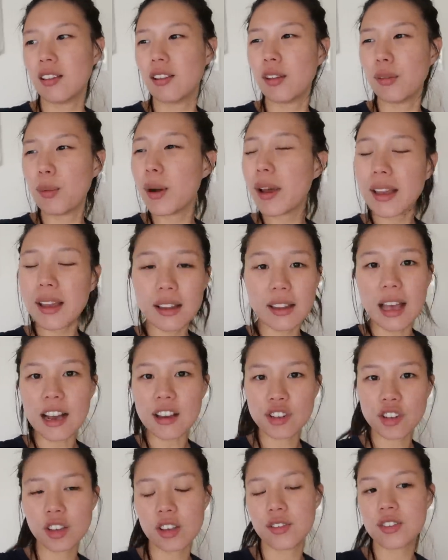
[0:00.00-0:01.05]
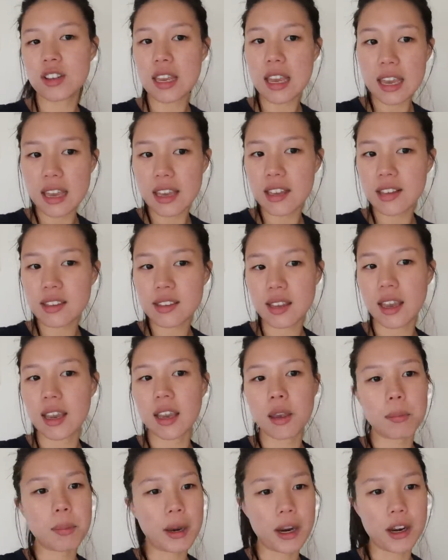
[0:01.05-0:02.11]
what a lash lift is and
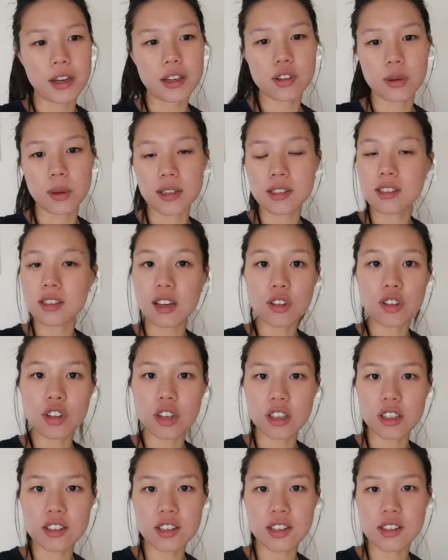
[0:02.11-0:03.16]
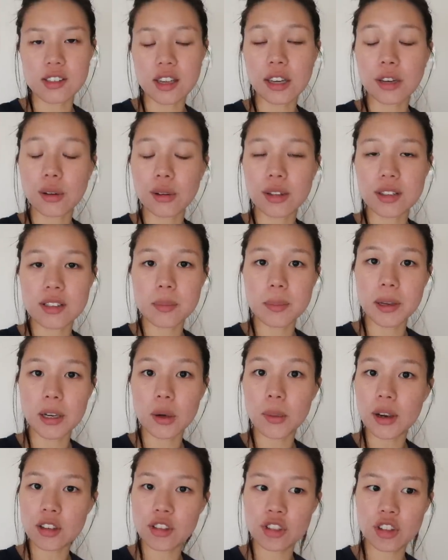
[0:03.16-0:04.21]
compare it to extensions, because I know that's a big
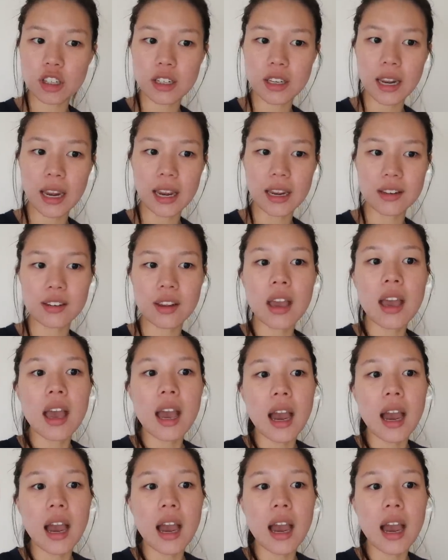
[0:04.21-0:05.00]
question, and